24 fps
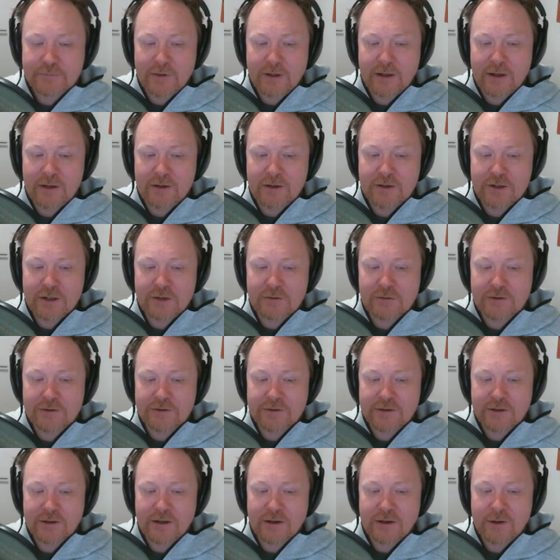
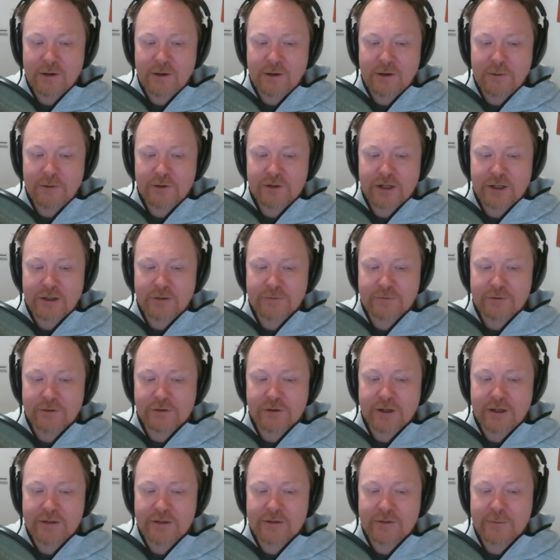Generalist, jack of all
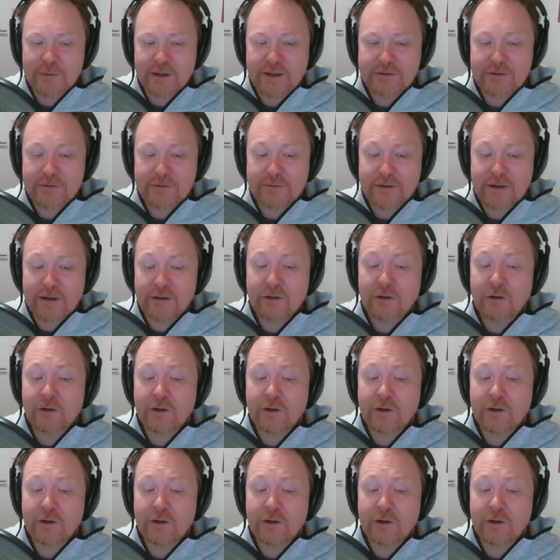trades and master of none.